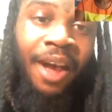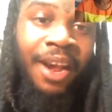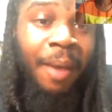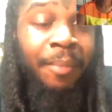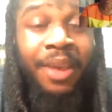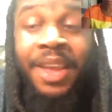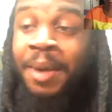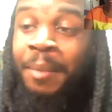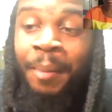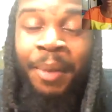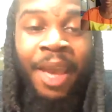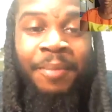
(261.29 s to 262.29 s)
I've been here in my
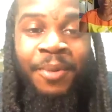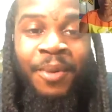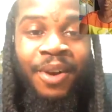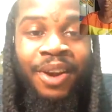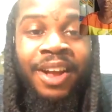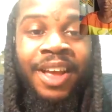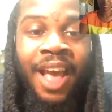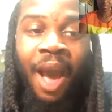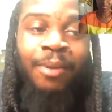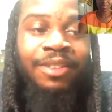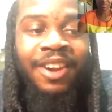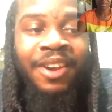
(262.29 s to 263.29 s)
paperwork. I
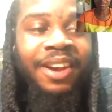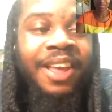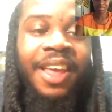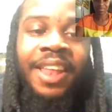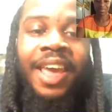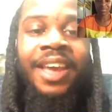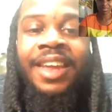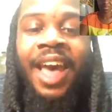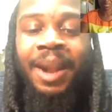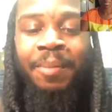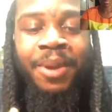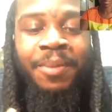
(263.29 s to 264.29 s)
was scared. Like a lot
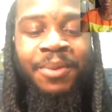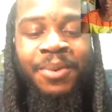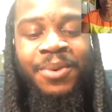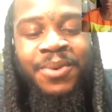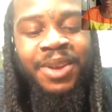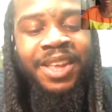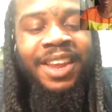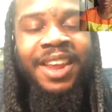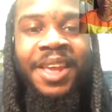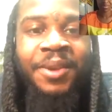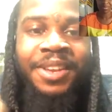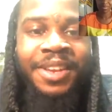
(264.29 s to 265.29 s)
of people get
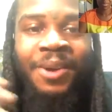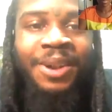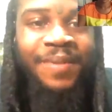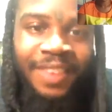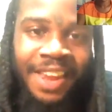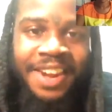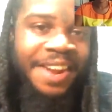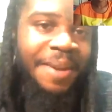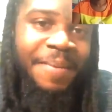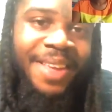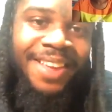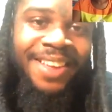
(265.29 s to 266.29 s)
healed and don't even say nothing to
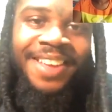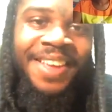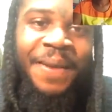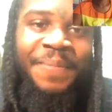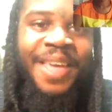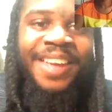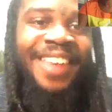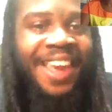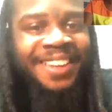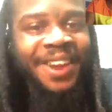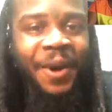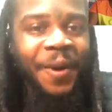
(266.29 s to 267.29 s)
me. They take
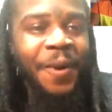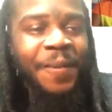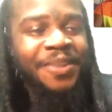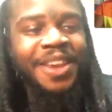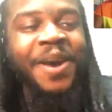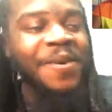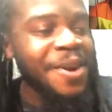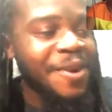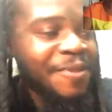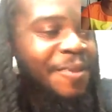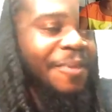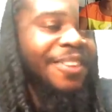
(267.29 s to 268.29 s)
the herbs and I don't hear
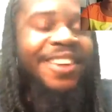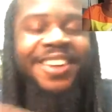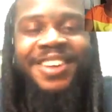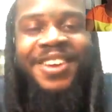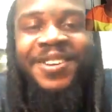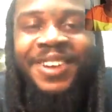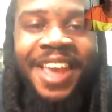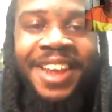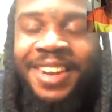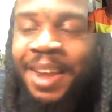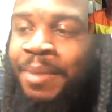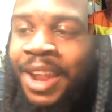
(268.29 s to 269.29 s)
from them until a year later
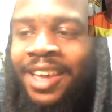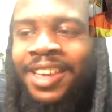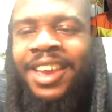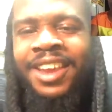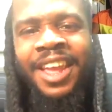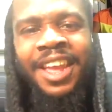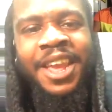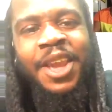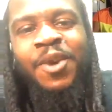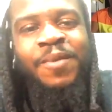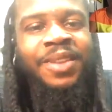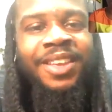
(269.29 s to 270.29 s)
and they be like, yeah, they
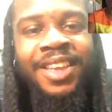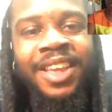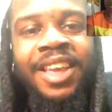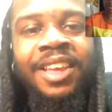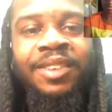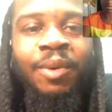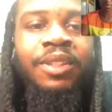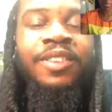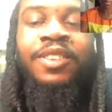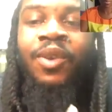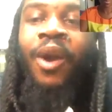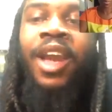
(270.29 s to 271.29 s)
healed me. So it's
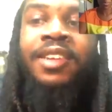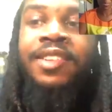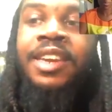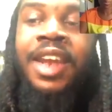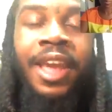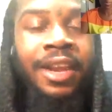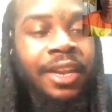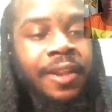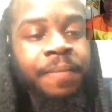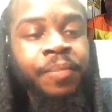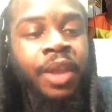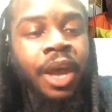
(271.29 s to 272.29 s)
just crazy. Lately,
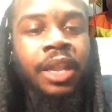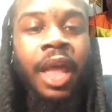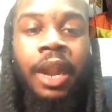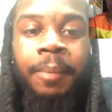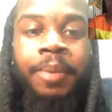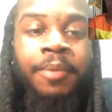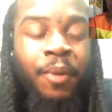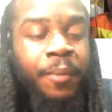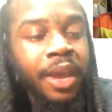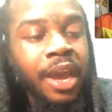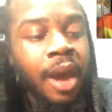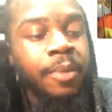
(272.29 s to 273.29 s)
a lot of people
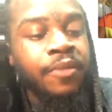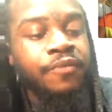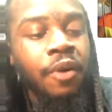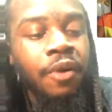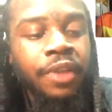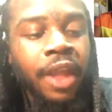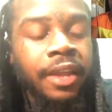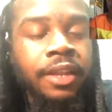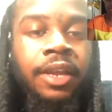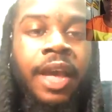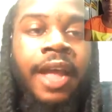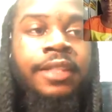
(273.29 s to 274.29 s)
been coming forth like,
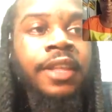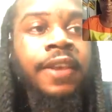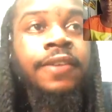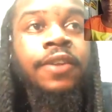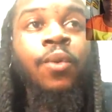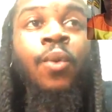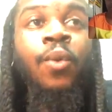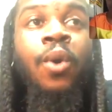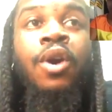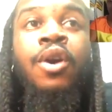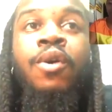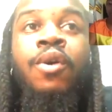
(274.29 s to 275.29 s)
look, I think the
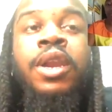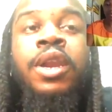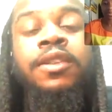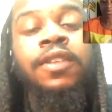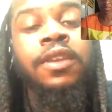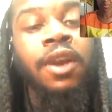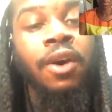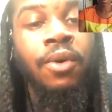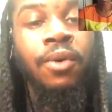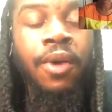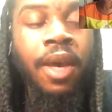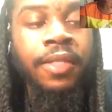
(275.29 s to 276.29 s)
world need to
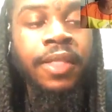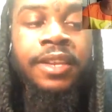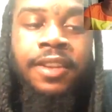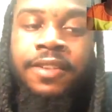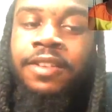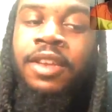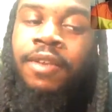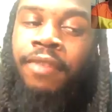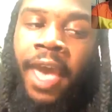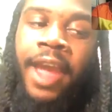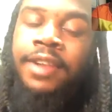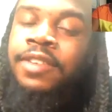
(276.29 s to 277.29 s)
know that this stuff
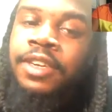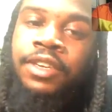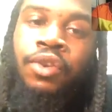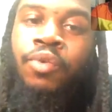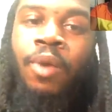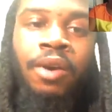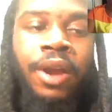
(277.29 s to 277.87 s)
actually do work.